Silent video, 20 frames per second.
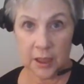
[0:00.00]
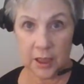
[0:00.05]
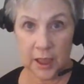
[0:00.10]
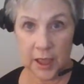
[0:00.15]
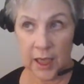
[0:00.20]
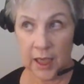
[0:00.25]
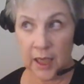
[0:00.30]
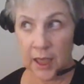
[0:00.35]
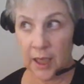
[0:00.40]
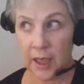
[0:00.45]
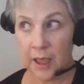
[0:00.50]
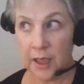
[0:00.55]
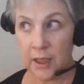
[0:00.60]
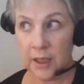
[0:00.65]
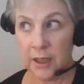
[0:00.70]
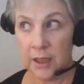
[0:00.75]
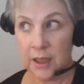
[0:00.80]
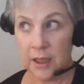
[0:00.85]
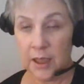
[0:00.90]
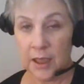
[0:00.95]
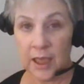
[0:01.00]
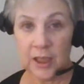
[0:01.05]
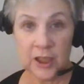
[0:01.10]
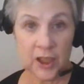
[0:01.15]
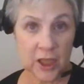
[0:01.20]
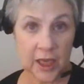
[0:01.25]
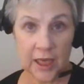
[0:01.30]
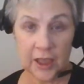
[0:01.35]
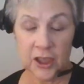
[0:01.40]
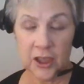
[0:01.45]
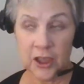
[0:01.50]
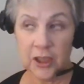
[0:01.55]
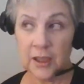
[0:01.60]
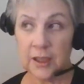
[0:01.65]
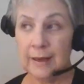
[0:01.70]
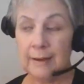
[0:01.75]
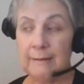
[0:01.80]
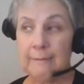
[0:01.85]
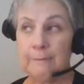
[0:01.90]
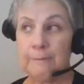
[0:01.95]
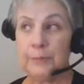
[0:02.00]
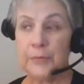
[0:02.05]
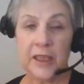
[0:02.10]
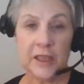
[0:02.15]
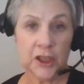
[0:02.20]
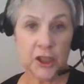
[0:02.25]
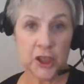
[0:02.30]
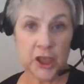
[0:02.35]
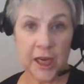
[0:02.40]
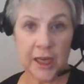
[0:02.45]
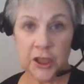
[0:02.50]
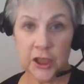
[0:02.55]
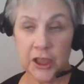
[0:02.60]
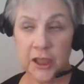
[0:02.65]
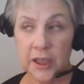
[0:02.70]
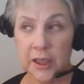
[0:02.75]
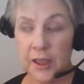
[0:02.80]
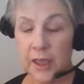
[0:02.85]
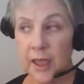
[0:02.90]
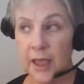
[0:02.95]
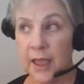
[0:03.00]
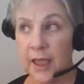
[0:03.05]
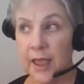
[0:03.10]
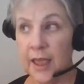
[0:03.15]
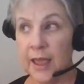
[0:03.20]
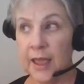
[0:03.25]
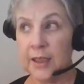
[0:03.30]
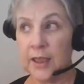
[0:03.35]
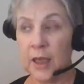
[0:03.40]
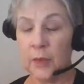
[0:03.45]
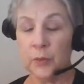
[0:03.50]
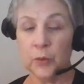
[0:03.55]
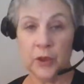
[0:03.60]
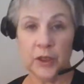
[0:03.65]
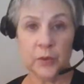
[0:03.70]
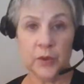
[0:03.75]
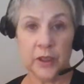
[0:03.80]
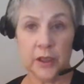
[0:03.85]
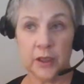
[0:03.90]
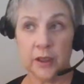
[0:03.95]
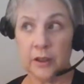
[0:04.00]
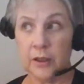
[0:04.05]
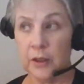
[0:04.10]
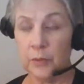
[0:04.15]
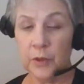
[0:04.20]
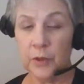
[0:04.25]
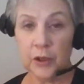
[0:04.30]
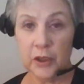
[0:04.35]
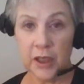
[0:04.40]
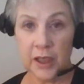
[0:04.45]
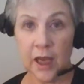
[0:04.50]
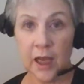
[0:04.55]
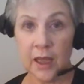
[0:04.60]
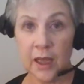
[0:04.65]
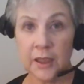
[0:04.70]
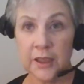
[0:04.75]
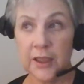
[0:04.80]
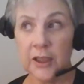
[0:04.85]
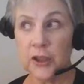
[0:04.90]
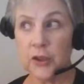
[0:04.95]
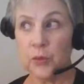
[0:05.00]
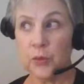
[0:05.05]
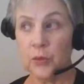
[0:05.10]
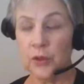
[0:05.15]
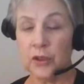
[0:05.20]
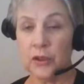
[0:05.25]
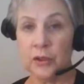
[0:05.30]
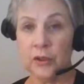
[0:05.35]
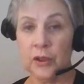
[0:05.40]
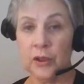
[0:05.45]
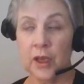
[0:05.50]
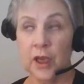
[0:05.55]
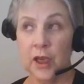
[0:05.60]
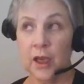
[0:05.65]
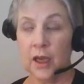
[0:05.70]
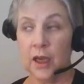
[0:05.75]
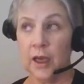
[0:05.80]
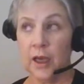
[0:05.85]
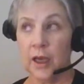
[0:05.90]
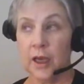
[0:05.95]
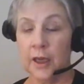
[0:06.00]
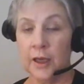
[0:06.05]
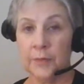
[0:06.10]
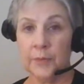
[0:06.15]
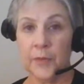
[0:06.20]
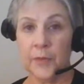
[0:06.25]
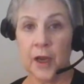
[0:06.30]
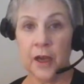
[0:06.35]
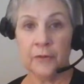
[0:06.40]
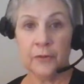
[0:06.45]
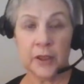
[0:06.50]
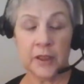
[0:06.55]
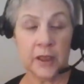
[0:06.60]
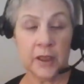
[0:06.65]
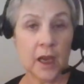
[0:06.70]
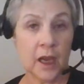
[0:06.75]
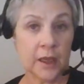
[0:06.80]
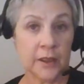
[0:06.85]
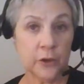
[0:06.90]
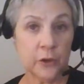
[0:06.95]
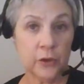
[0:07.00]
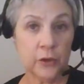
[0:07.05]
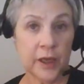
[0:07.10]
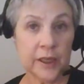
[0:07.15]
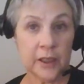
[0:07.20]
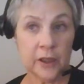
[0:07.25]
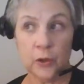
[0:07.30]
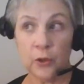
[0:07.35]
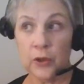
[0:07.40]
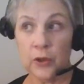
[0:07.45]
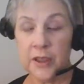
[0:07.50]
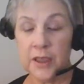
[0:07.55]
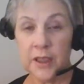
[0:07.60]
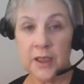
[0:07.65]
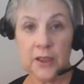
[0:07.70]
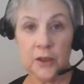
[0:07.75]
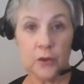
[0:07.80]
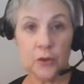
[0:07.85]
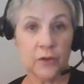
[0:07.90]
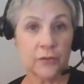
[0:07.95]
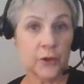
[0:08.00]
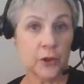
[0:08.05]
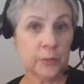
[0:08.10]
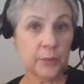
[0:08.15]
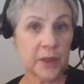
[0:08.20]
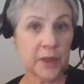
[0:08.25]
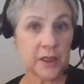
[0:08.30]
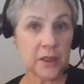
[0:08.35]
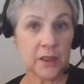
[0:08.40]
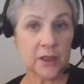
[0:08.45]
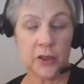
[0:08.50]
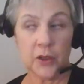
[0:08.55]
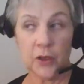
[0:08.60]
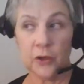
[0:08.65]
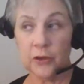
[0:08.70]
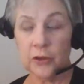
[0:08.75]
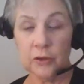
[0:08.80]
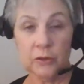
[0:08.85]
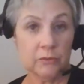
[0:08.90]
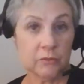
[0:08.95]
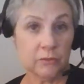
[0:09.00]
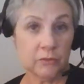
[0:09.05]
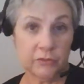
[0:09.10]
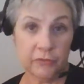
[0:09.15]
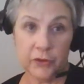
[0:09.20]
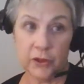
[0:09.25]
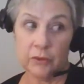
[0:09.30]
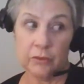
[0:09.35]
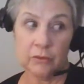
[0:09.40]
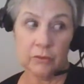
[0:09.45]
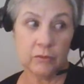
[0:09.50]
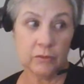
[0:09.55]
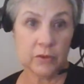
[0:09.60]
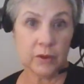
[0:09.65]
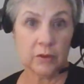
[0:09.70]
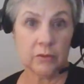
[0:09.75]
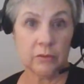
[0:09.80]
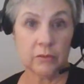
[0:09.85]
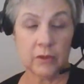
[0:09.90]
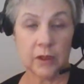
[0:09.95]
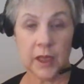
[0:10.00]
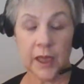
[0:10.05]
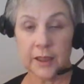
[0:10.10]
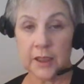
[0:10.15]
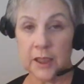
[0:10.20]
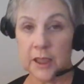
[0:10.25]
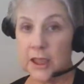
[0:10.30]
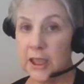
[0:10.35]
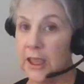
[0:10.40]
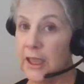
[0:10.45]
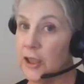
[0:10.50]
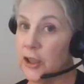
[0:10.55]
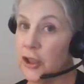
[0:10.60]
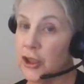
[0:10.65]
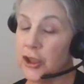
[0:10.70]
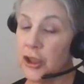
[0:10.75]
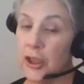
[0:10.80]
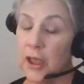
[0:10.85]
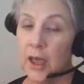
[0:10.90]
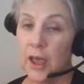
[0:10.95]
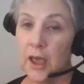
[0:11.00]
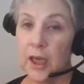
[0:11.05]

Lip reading: And education is changing, and I'm working with a community college. We're offering non-credit courses. So if you're a business owner, if you like to teach,